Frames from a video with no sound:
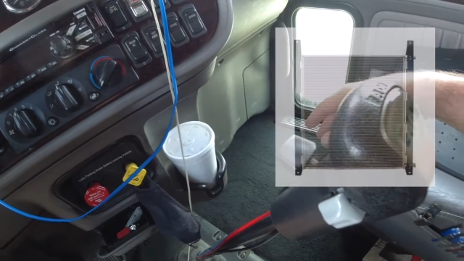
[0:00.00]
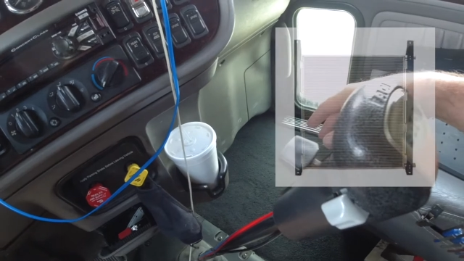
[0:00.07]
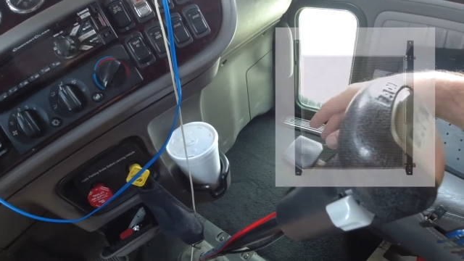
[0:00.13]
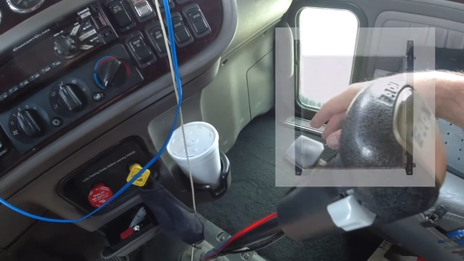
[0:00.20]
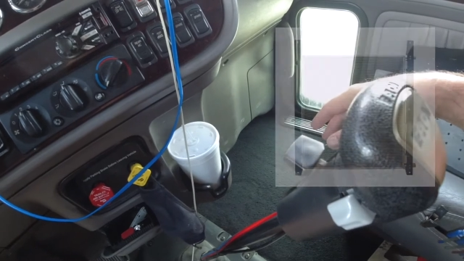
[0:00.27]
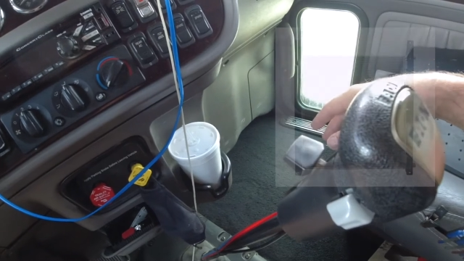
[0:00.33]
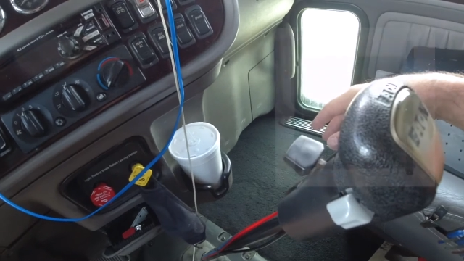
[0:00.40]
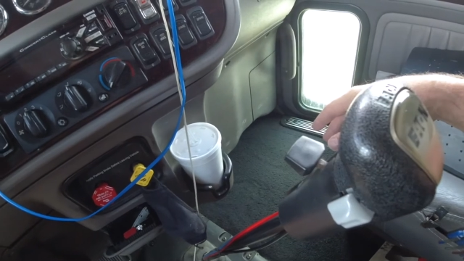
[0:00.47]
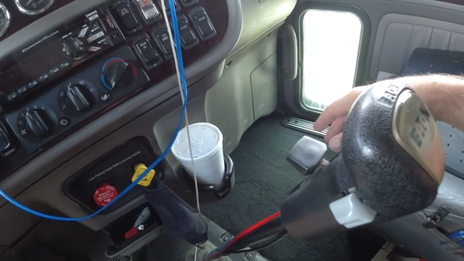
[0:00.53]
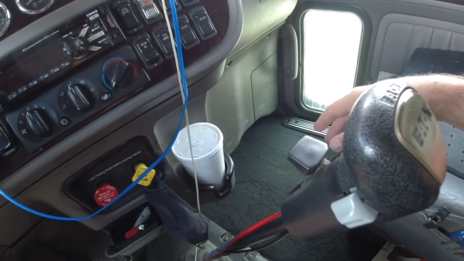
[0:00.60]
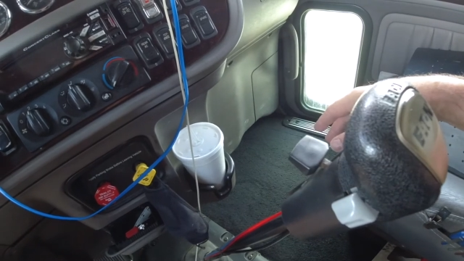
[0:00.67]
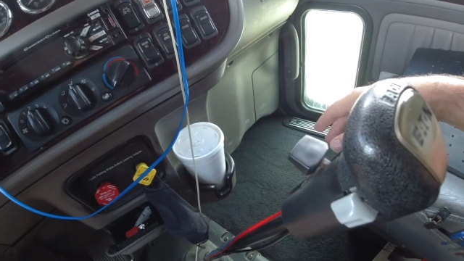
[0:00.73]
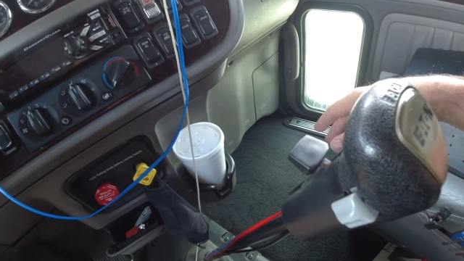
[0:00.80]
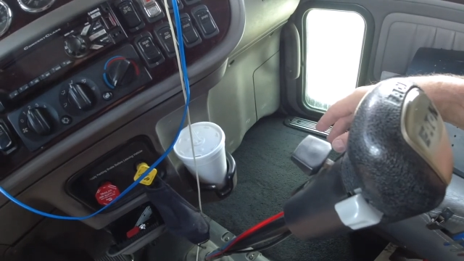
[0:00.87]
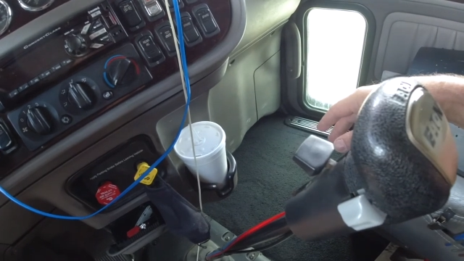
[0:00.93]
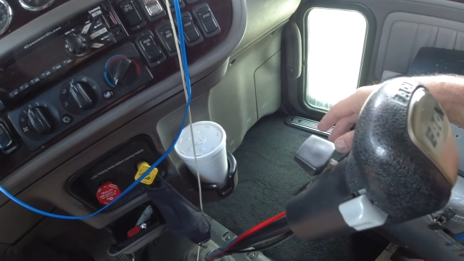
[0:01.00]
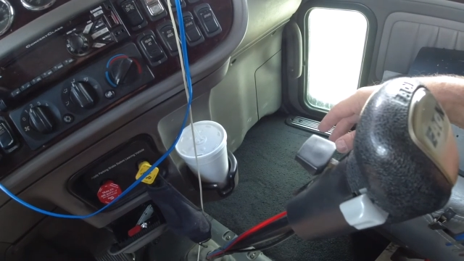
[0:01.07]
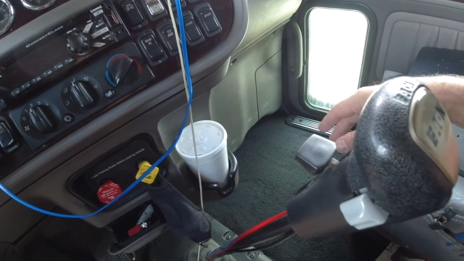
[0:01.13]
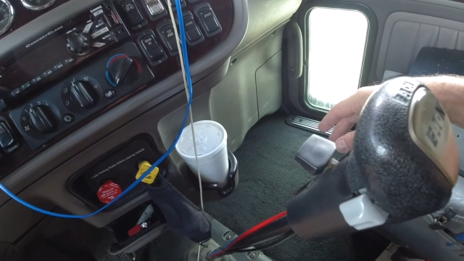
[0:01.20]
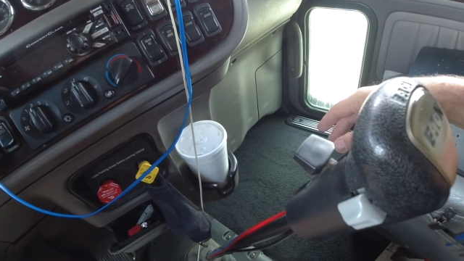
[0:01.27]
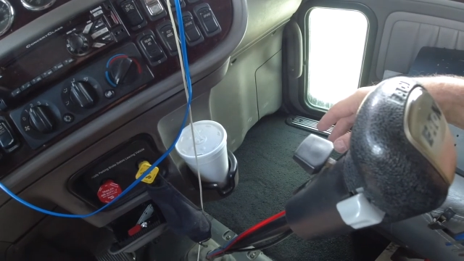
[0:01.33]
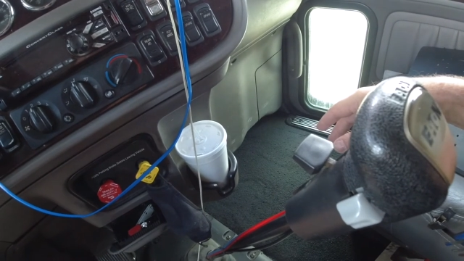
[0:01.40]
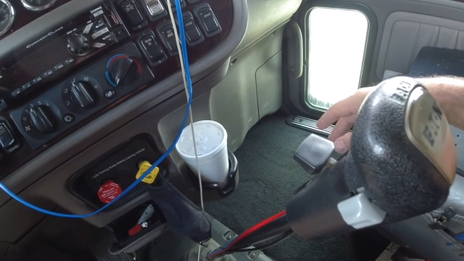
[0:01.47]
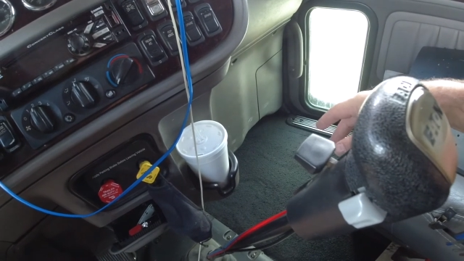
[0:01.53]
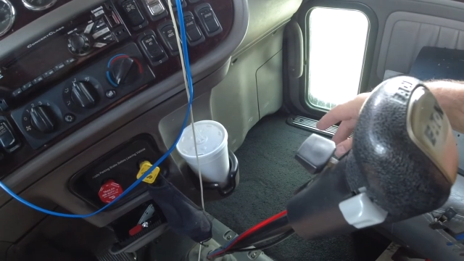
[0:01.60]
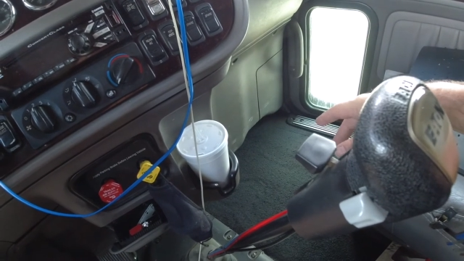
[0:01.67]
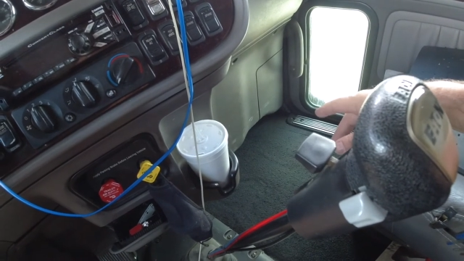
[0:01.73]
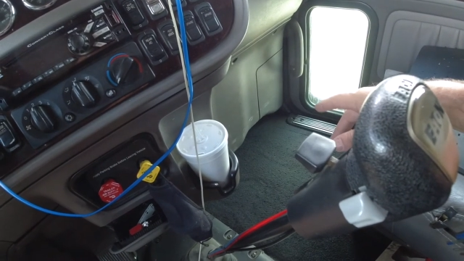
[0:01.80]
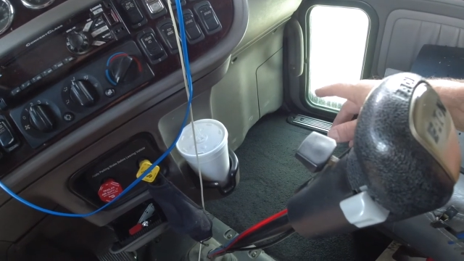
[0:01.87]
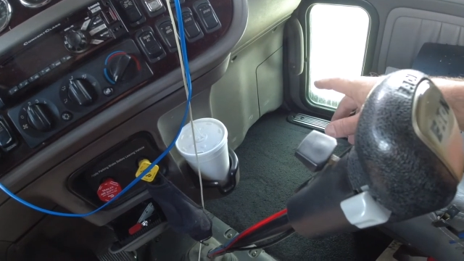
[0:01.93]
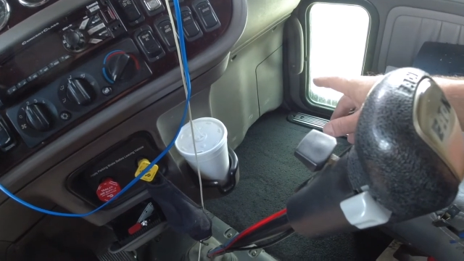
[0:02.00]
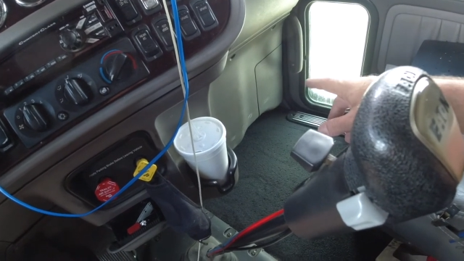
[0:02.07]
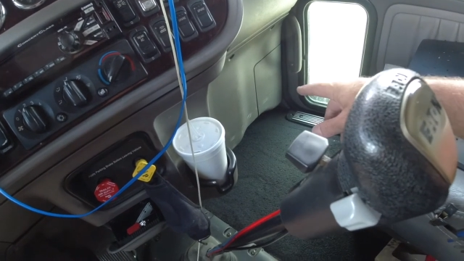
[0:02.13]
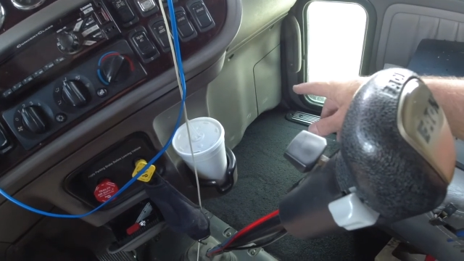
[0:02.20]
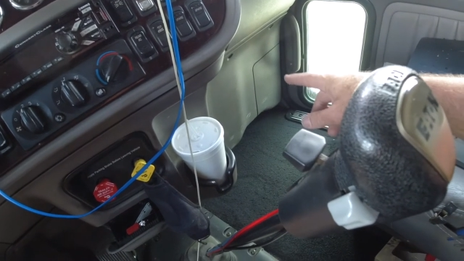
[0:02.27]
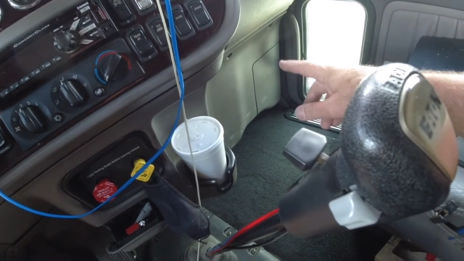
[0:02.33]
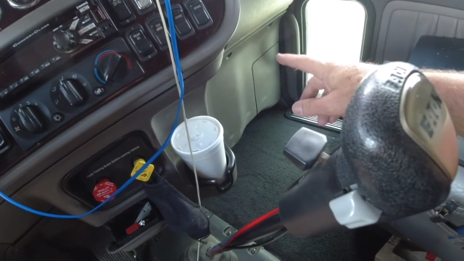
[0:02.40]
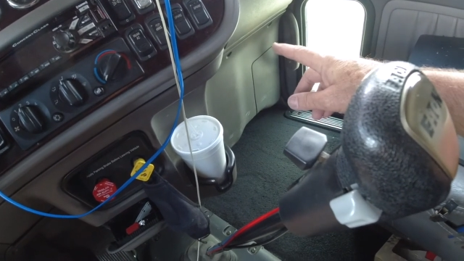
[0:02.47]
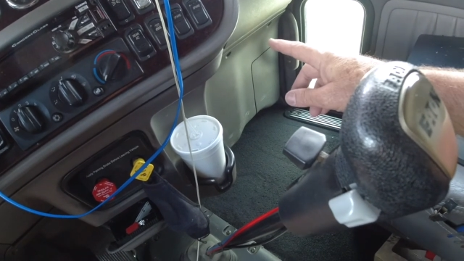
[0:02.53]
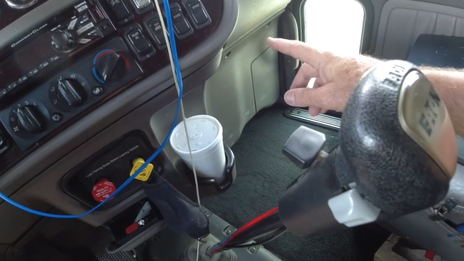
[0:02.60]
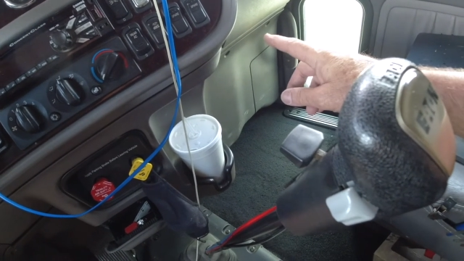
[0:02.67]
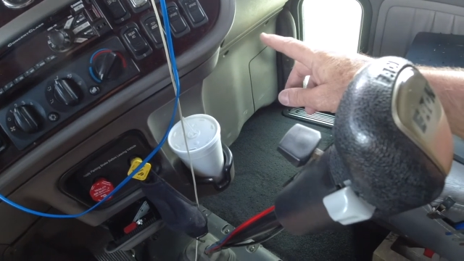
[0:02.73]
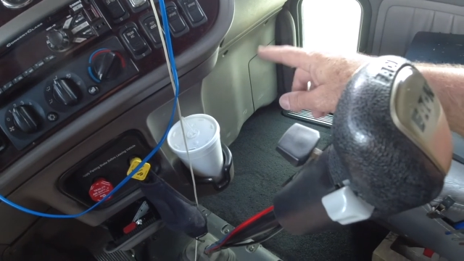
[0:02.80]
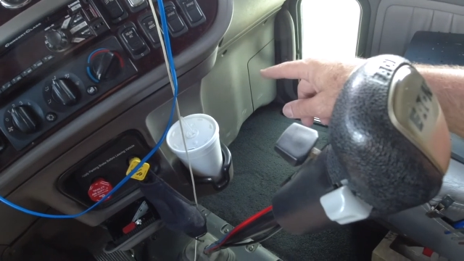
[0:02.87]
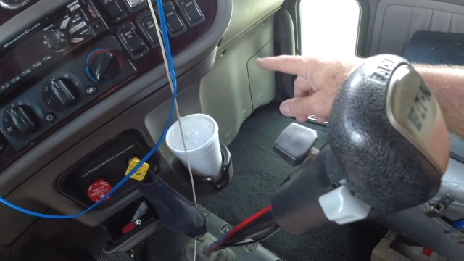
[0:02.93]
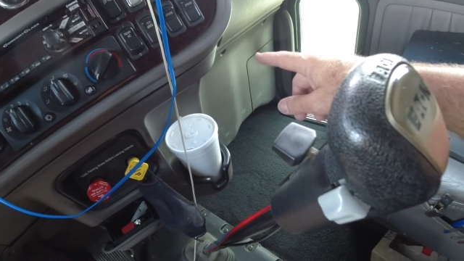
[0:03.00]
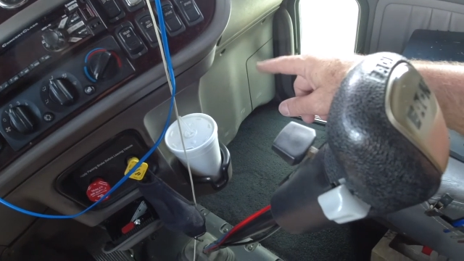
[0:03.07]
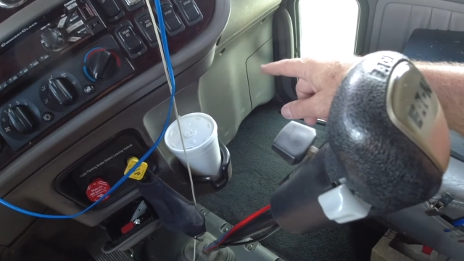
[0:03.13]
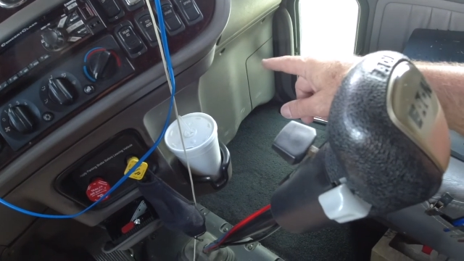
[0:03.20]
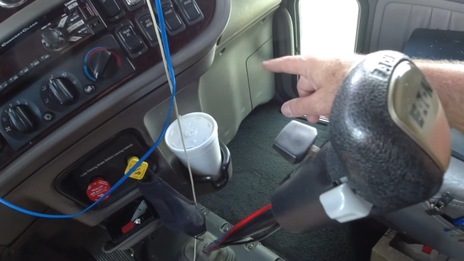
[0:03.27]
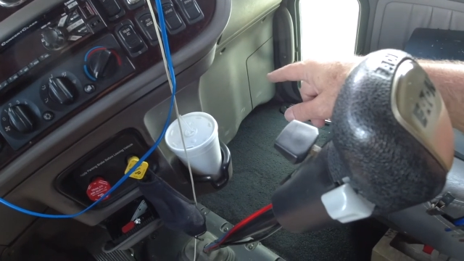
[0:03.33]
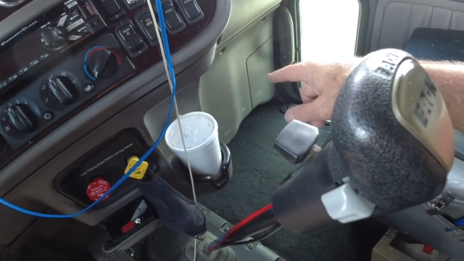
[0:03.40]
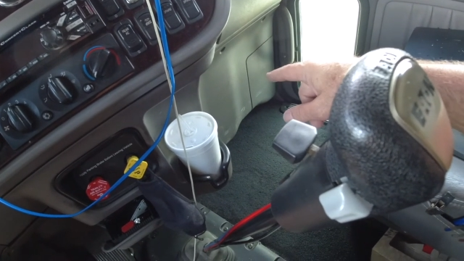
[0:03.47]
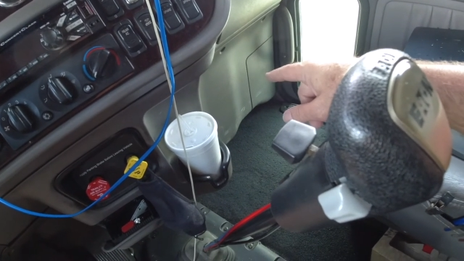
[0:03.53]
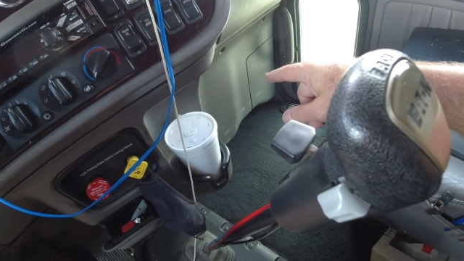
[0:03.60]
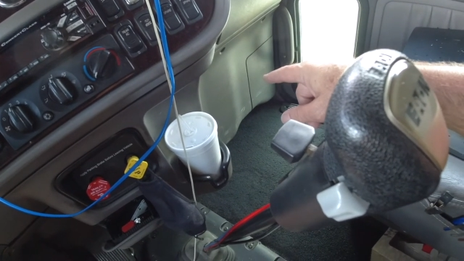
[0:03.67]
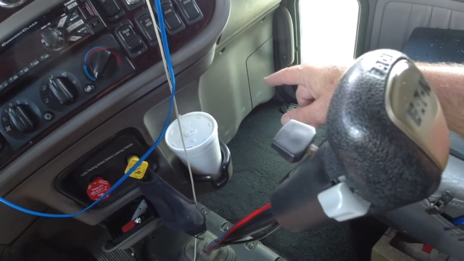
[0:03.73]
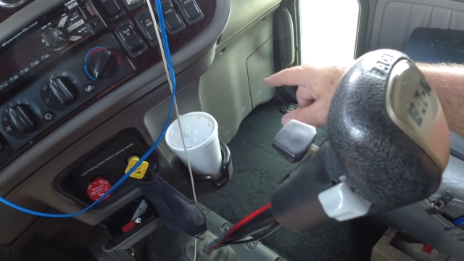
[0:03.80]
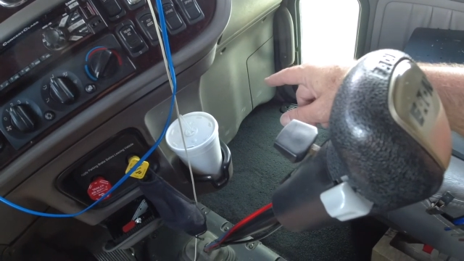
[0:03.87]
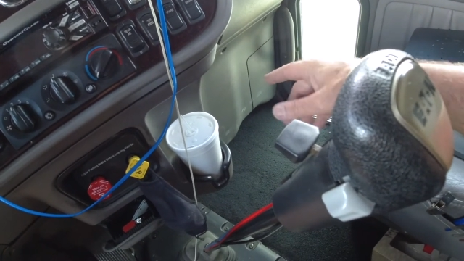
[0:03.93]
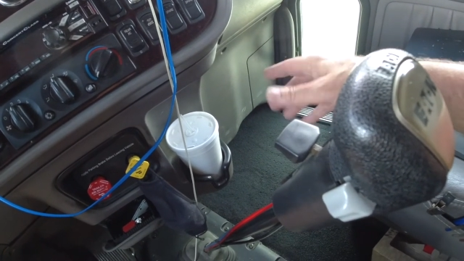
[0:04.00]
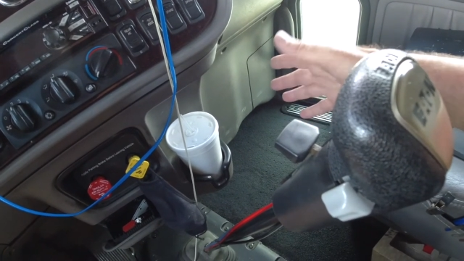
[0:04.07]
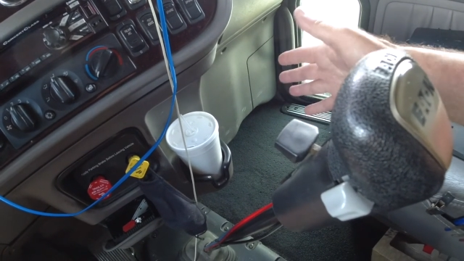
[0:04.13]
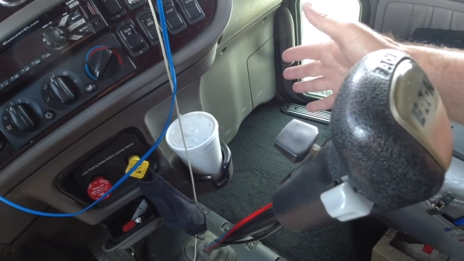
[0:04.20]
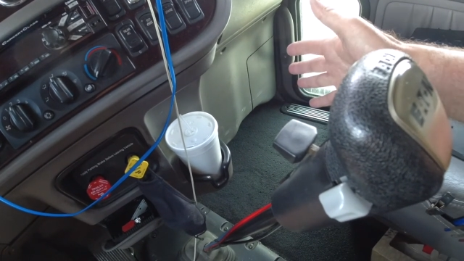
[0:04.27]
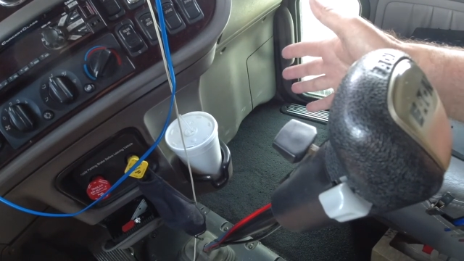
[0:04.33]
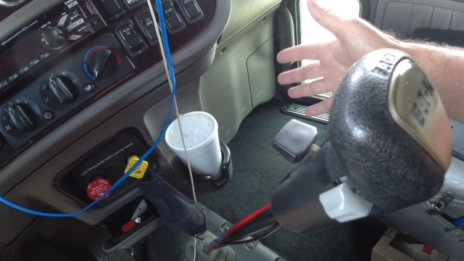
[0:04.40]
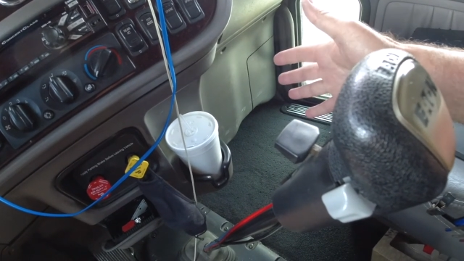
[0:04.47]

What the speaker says: [unreadable: no face in view]